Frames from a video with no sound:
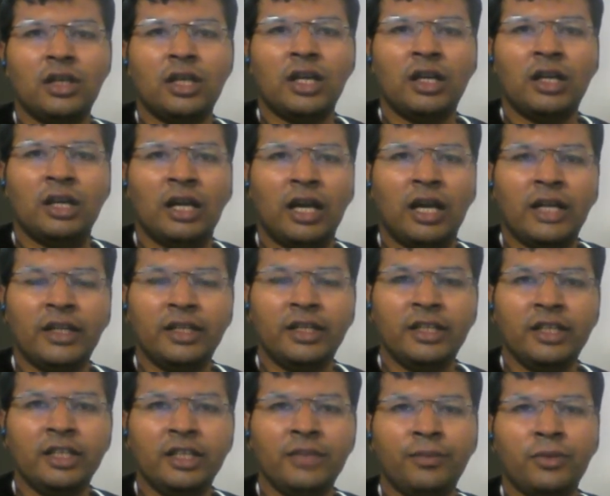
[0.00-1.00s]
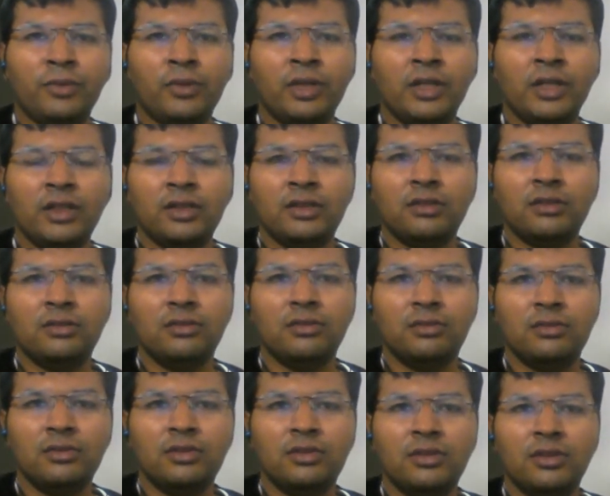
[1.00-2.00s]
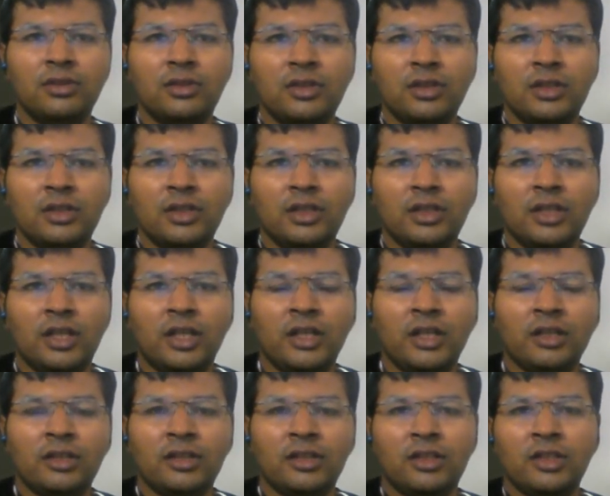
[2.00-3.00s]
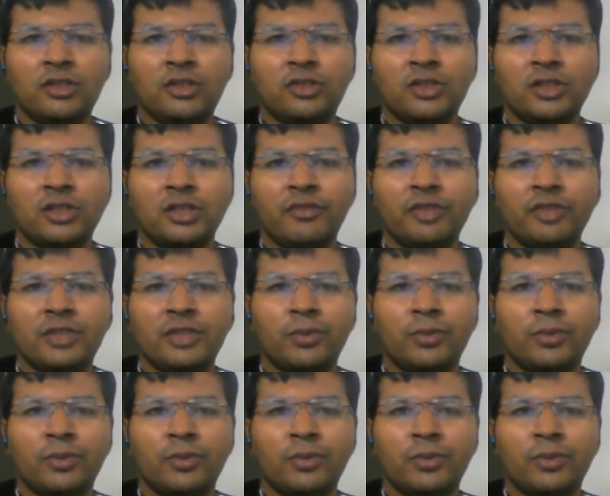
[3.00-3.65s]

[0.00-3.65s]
identity provider, and another is your service